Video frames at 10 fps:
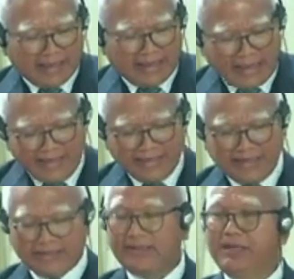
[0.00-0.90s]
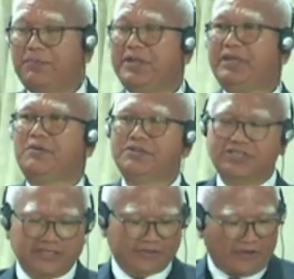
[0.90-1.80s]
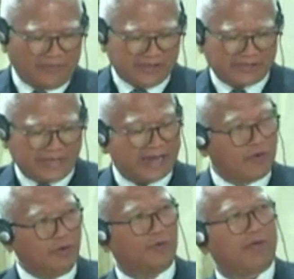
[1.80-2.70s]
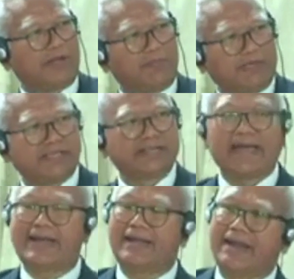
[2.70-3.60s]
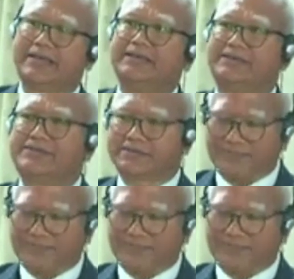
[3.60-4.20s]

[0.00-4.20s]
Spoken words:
And in the Deputy Commissioner's office, I don't know what the present guideline is.